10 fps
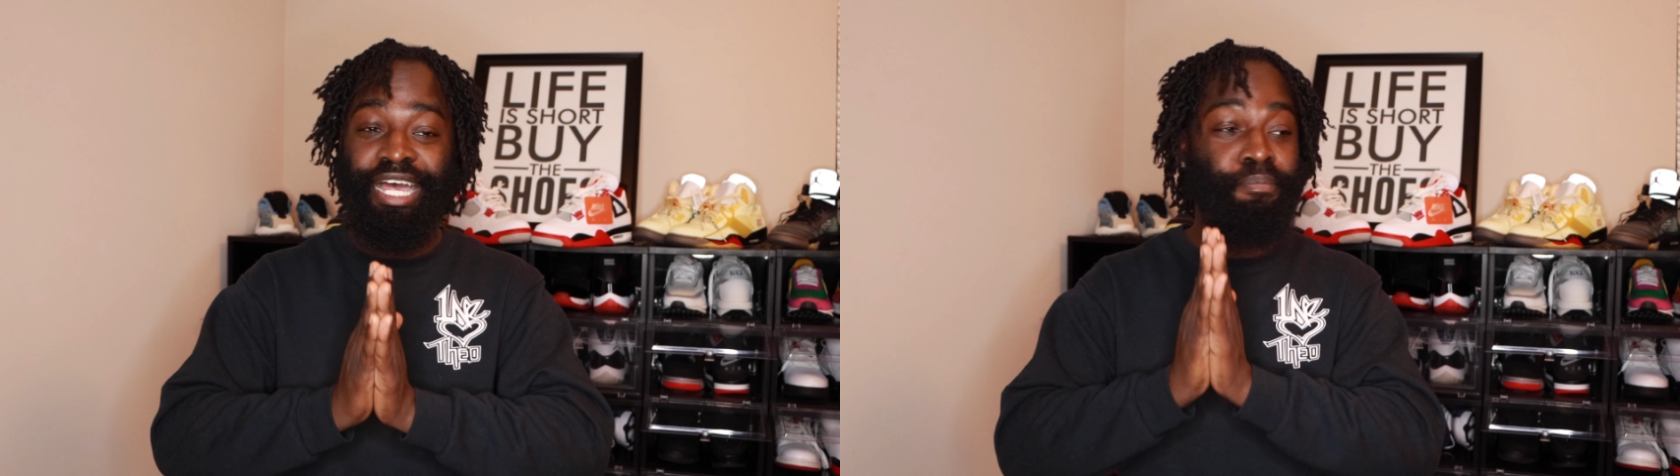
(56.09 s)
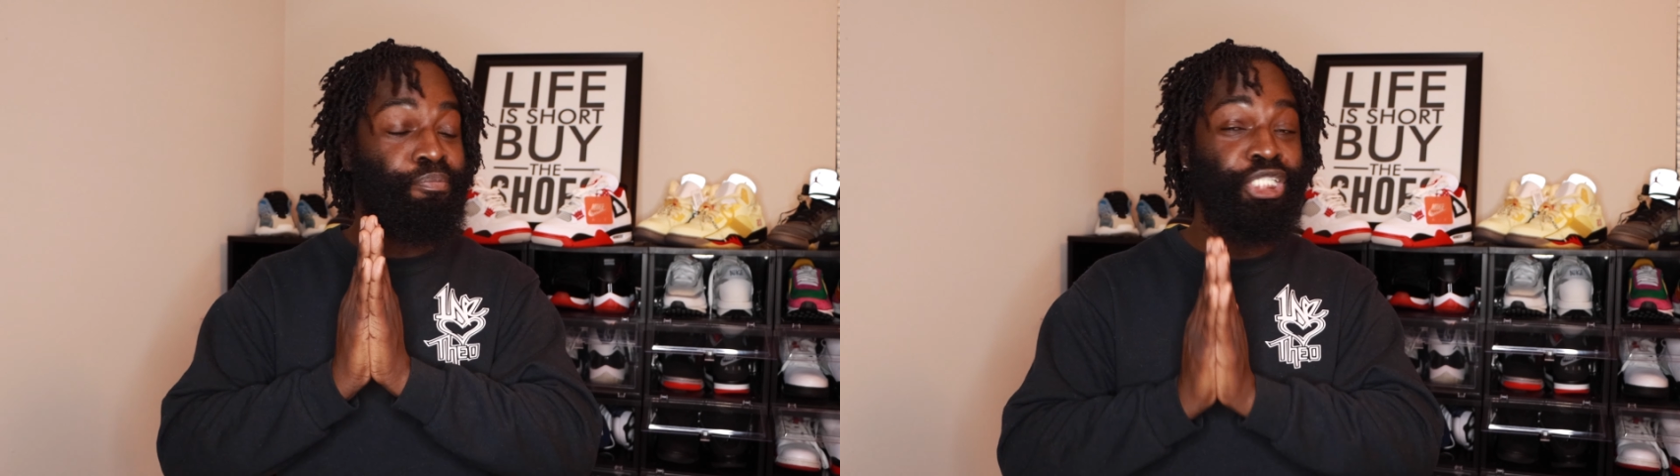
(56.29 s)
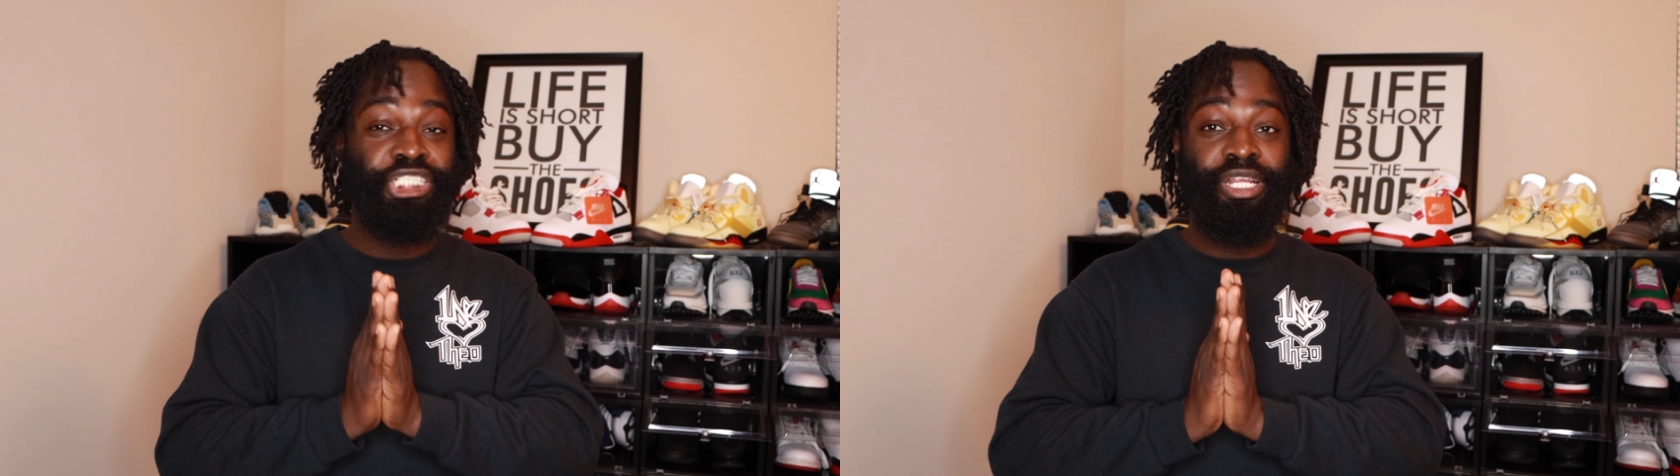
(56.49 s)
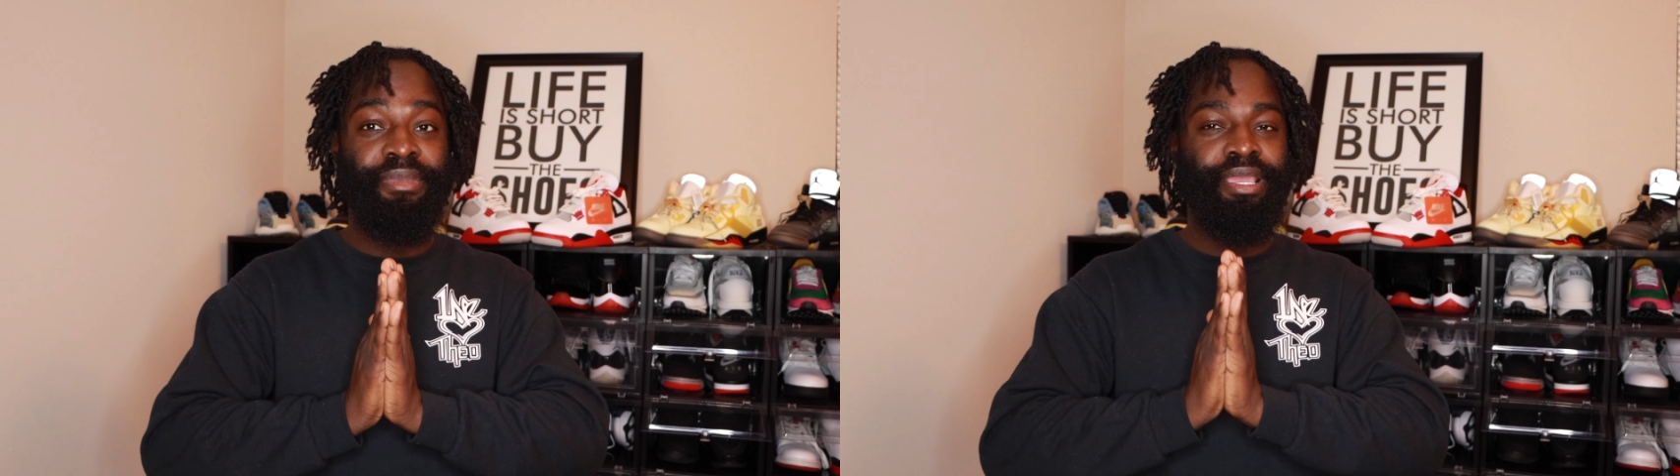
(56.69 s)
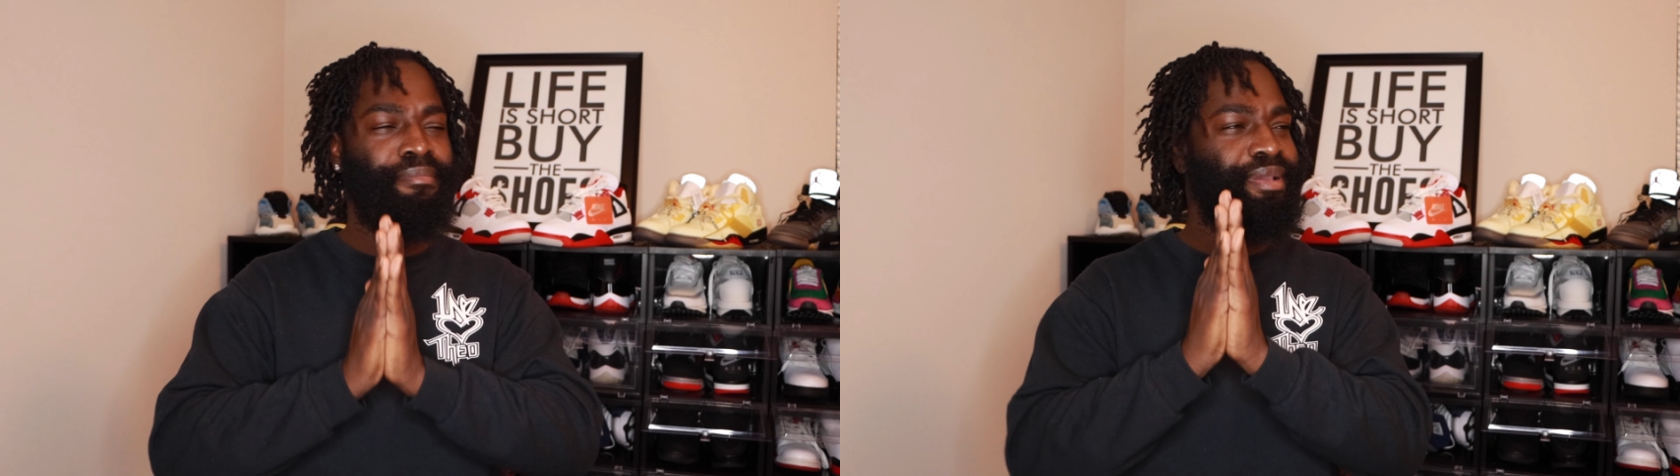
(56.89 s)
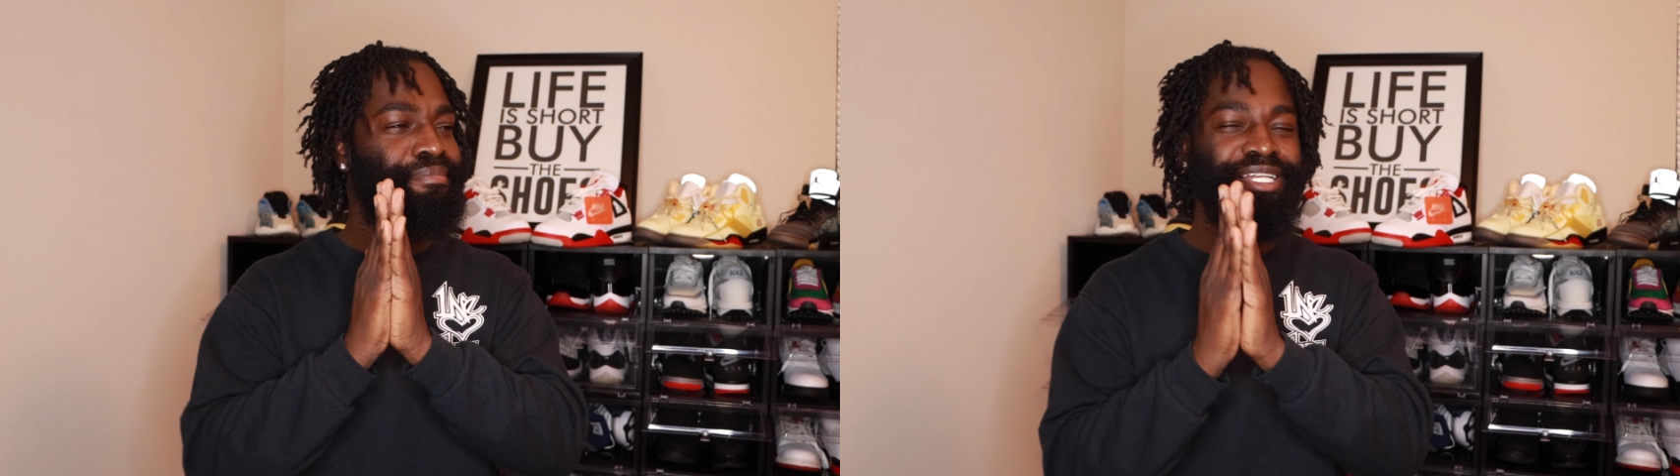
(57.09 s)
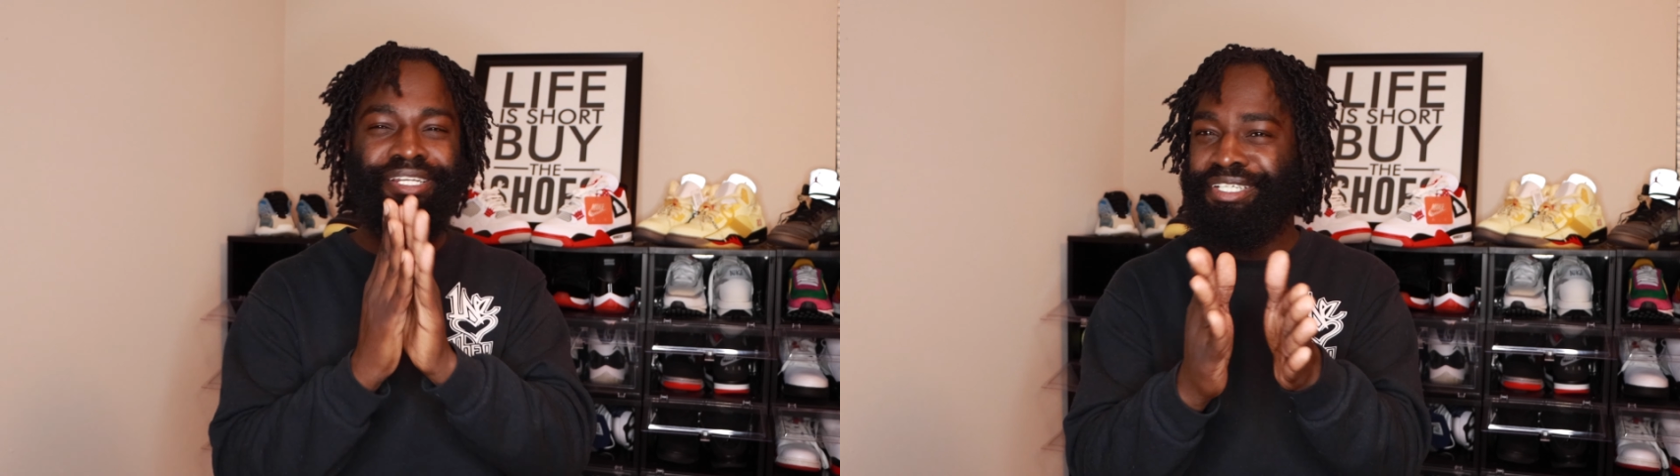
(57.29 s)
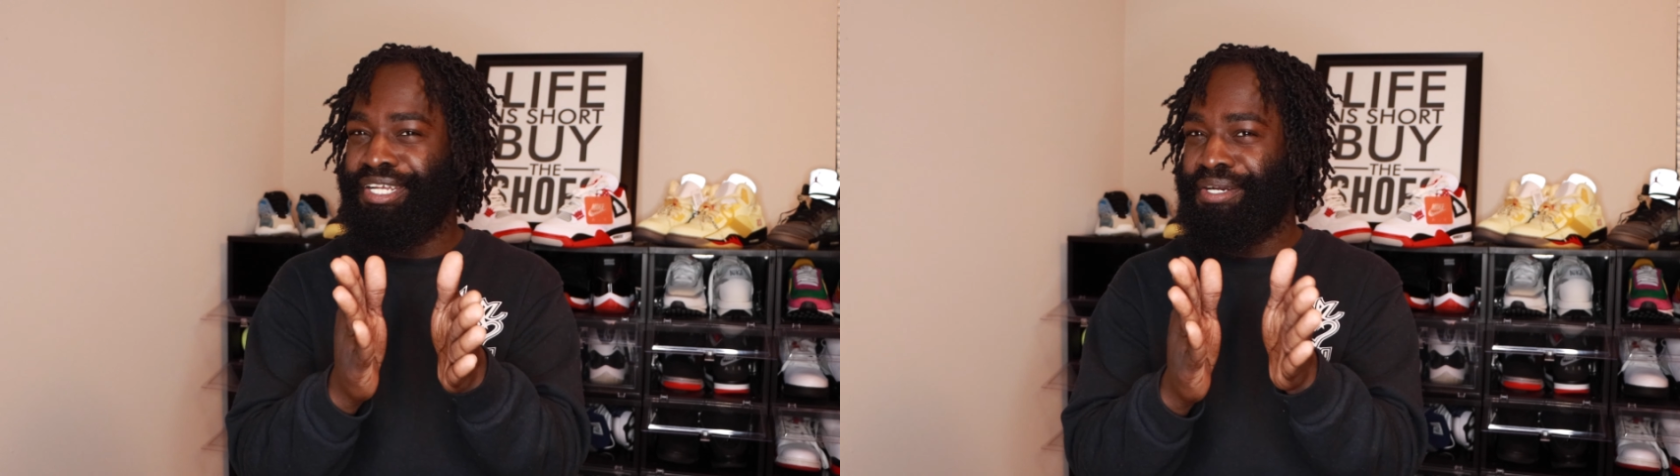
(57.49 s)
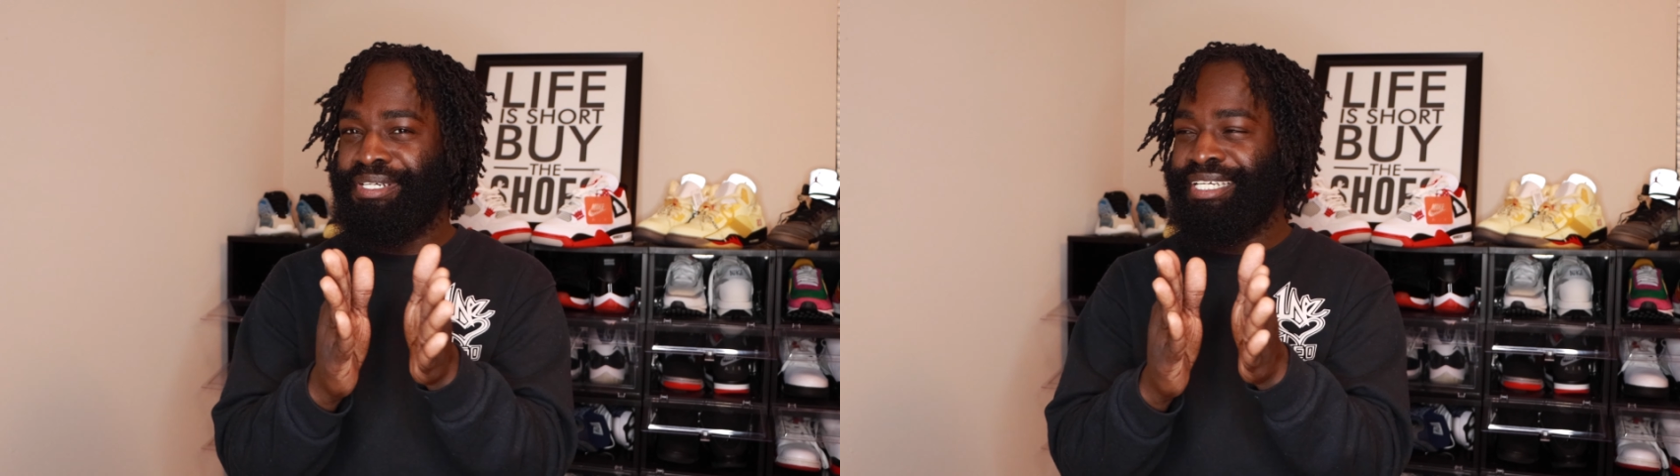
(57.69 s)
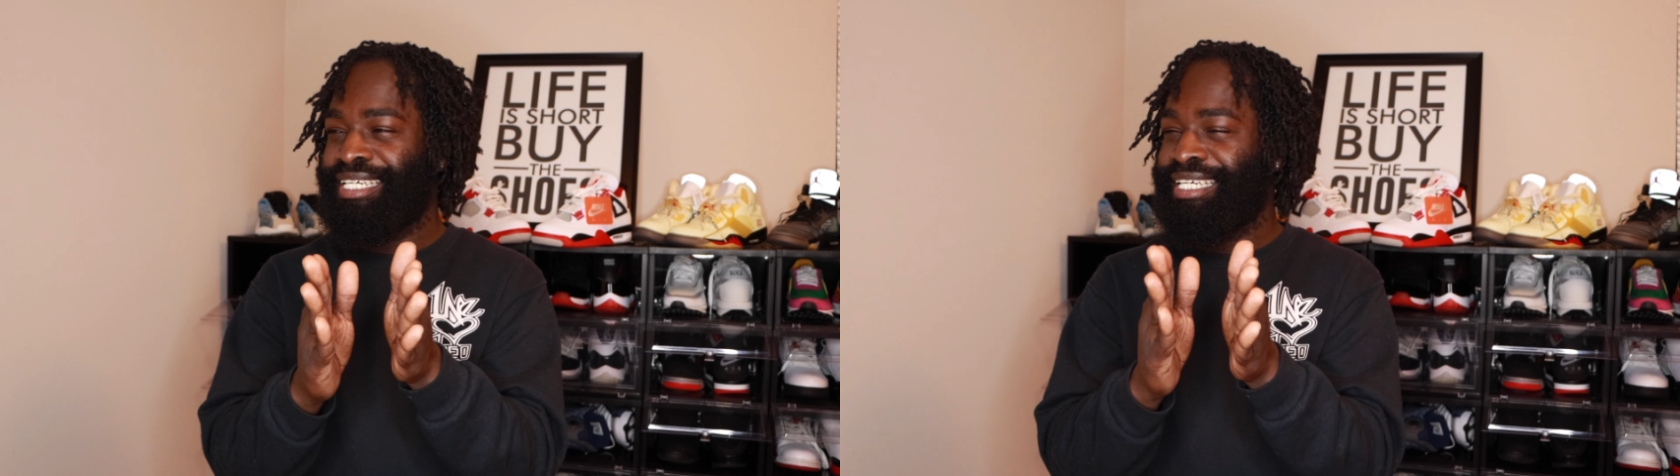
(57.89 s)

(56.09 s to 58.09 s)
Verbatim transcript: I appreciate it, man. But look, though,